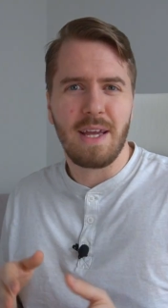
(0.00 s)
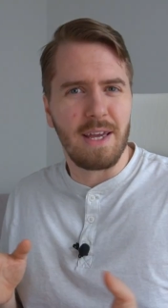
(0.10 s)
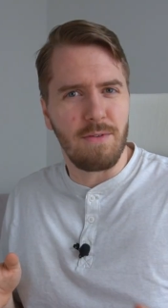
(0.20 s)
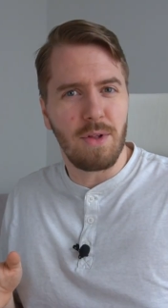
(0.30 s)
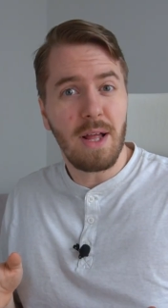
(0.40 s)

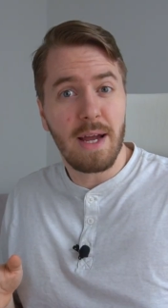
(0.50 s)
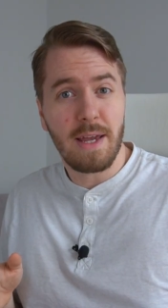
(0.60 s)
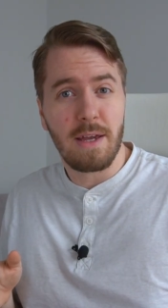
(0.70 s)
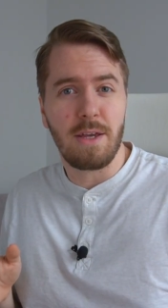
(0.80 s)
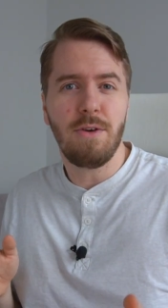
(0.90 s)
If you
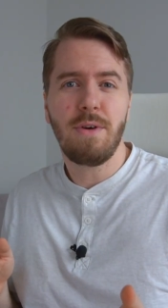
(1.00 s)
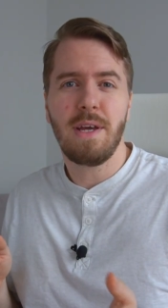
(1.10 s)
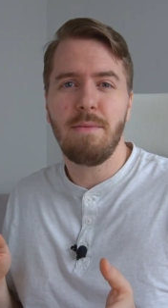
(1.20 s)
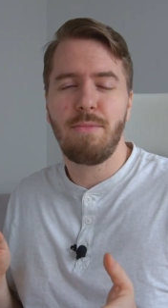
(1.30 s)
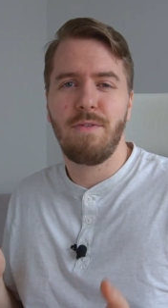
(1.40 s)
like, you
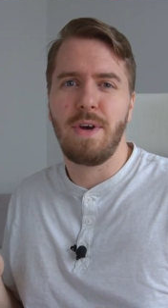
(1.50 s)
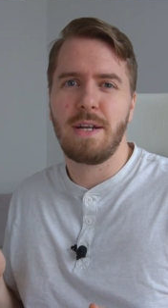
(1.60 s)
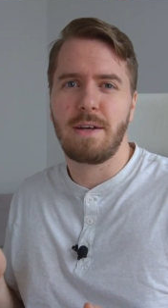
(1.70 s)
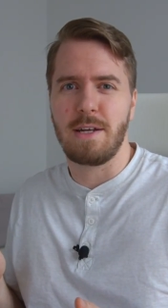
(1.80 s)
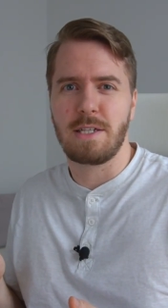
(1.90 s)
can
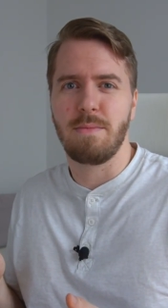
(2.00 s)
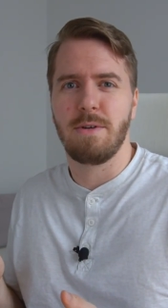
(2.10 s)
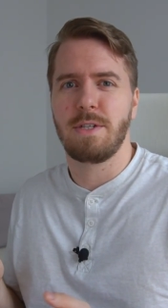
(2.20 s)
prevent customers